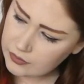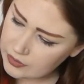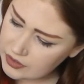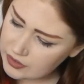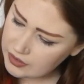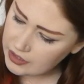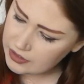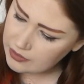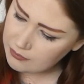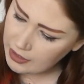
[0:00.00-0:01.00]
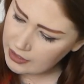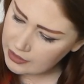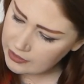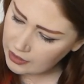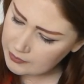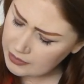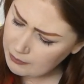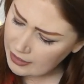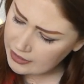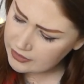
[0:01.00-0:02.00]
the stitching may need, I
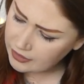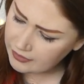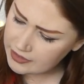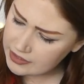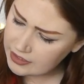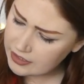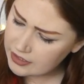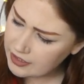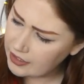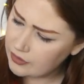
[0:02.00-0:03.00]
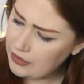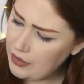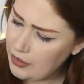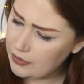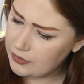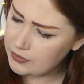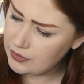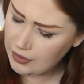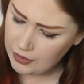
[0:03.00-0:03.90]
may need to go around the stitching again on those,